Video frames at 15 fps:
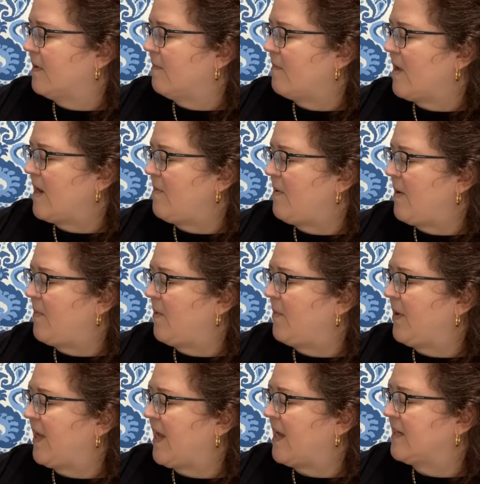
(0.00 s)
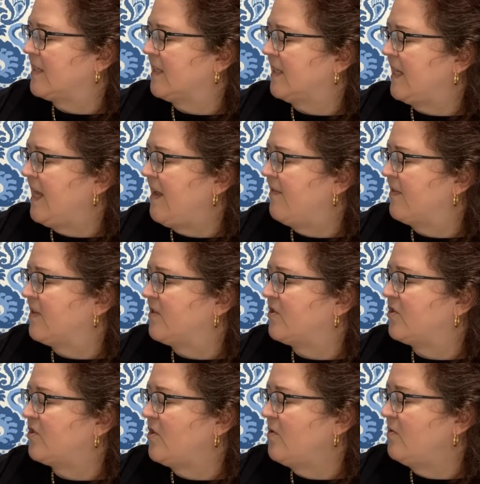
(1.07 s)
Many people began to leave, and
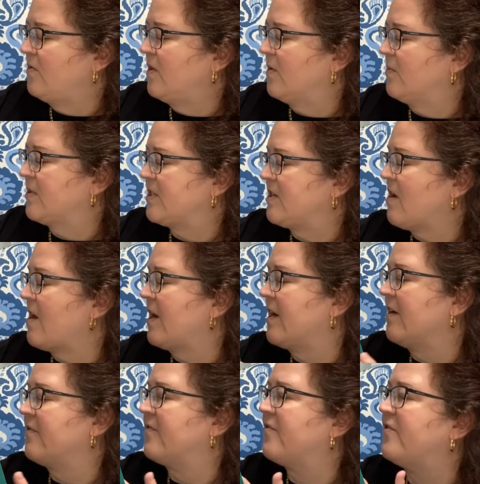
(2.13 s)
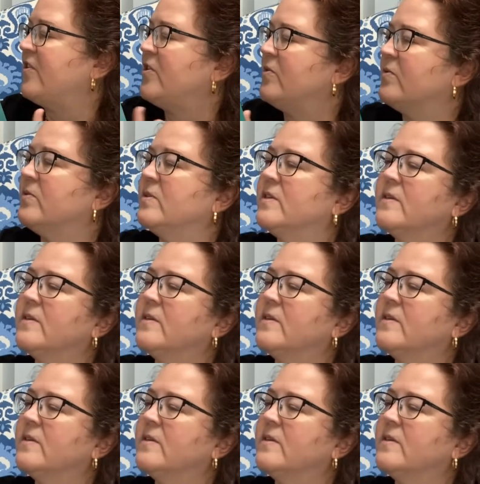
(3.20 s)
soon there was not enough food.